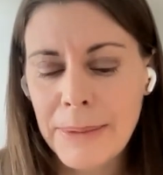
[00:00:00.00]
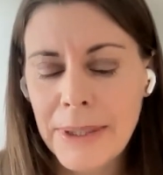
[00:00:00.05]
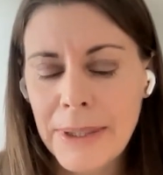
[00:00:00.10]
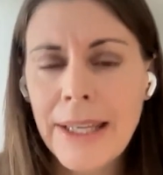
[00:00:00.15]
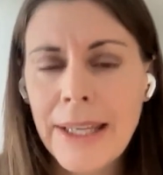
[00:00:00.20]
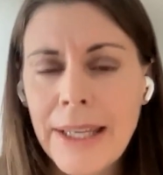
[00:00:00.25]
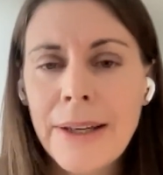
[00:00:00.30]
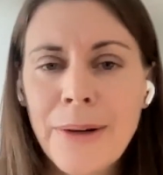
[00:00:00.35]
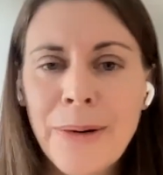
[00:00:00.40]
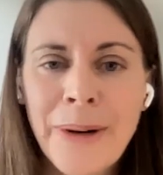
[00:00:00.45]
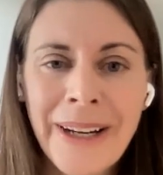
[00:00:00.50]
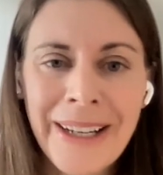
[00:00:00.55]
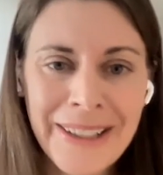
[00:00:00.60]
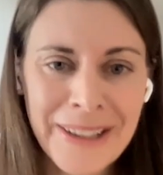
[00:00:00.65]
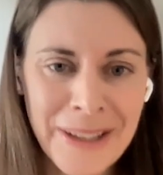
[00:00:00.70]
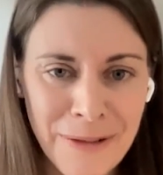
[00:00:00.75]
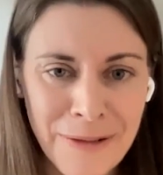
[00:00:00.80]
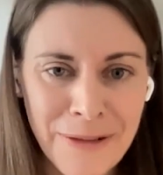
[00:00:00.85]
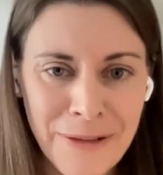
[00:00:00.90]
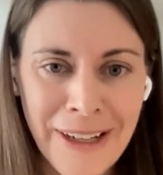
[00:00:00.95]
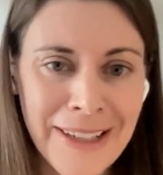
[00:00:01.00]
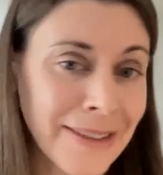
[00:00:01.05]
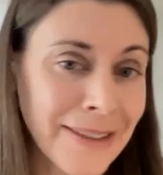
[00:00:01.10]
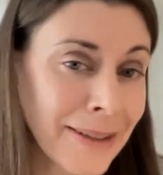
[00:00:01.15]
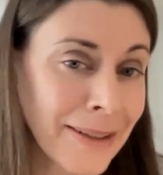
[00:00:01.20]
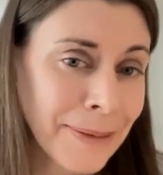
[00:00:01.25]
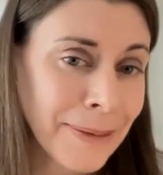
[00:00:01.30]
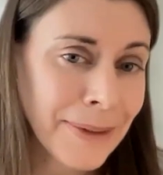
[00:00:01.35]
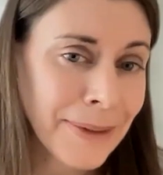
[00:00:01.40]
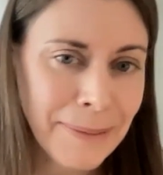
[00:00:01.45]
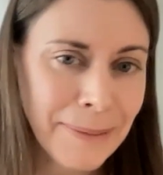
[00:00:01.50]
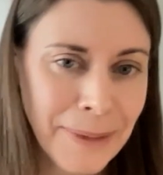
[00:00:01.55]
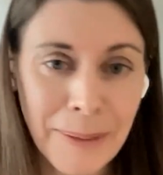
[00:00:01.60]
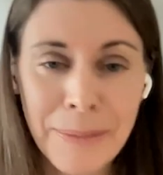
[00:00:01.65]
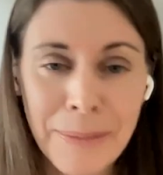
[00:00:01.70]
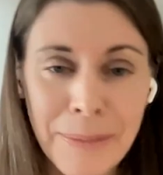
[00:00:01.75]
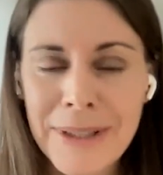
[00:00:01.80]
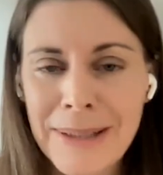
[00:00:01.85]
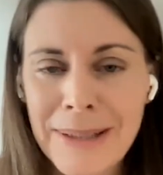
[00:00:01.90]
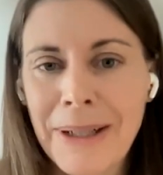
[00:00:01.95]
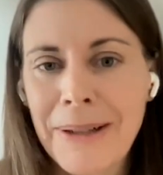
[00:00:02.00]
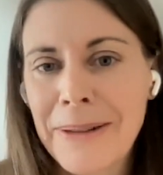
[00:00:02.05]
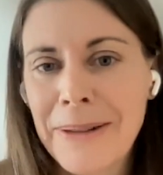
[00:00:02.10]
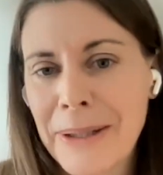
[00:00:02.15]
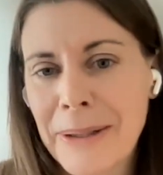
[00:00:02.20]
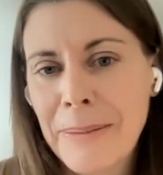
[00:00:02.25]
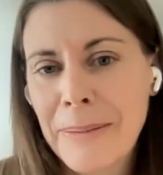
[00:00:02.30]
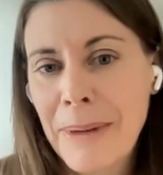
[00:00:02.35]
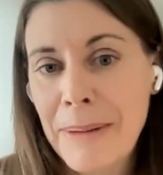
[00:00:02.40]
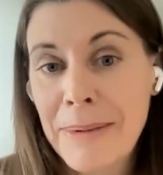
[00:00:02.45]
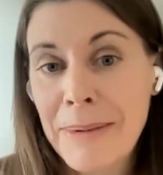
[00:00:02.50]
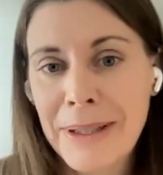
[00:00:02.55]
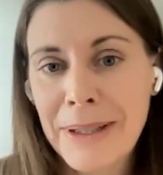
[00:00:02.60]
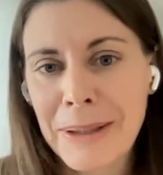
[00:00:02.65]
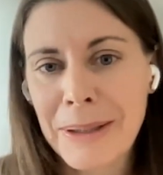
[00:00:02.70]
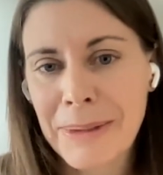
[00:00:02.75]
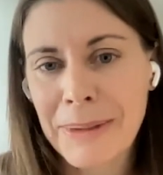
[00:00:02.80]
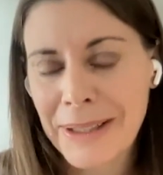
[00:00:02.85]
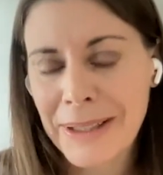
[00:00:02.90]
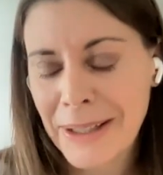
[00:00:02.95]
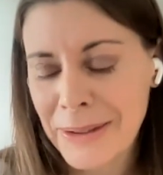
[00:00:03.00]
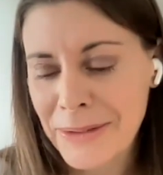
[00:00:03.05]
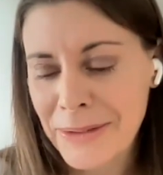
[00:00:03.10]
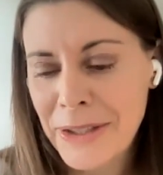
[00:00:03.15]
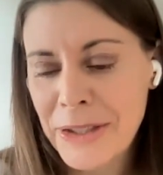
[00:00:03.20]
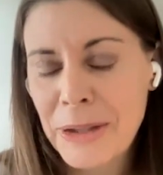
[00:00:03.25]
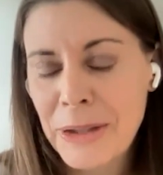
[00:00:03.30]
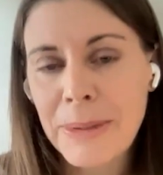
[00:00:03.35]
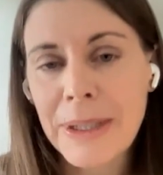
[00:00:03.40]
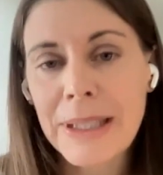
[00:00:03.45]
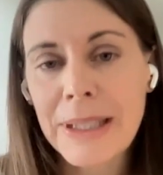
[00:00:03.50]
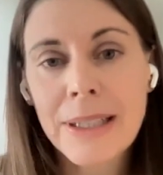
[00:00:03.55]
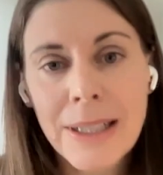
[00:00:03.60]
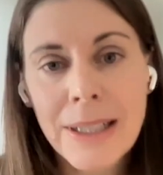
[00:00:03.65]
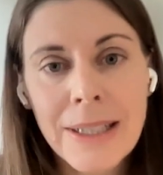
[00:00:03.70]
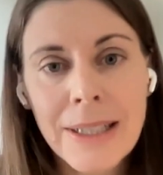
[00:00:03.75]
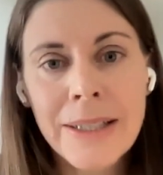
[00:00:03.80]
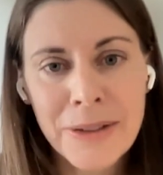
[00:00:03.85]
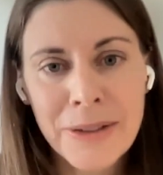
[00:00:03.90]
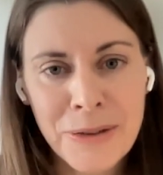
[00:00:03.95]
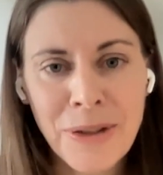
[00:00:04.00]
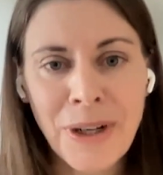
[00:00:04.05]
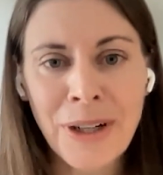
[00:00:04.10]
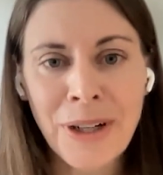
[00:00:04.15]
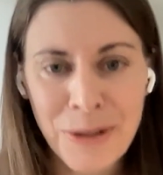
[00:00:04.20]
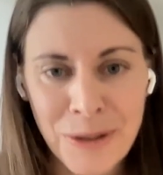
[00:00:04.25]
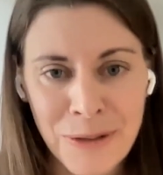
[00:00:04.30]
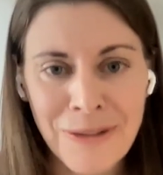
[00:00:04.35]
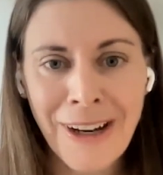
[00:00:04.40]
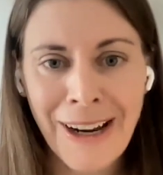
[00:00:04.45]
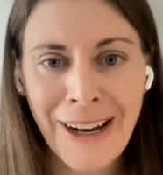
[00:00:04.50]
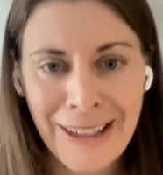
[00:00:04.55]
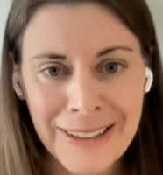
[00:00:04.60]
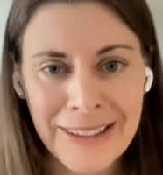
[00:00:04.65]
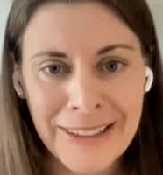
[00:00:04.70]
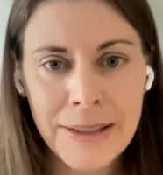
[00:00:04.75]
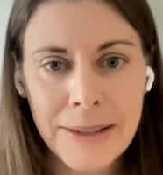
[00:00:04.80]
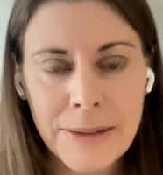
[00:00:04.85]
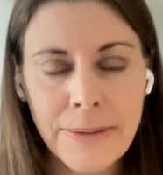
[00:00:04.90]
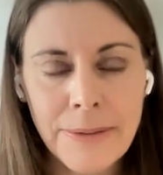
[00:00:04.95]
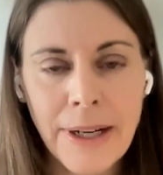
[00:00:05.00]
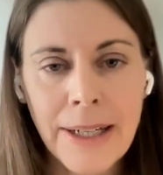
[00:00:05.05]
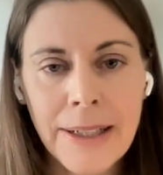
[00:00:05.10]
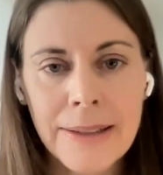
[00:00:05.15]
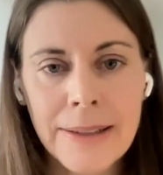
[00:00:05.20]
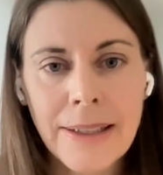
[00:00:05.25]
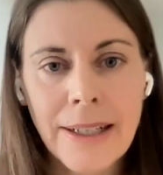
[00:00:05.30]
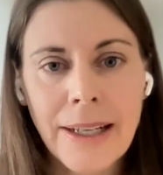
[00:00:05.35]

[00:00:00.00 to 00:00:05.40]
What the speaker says: He coined the phrase, and I'm going to put something out there that might be a little bit controversial, but structural violence, right?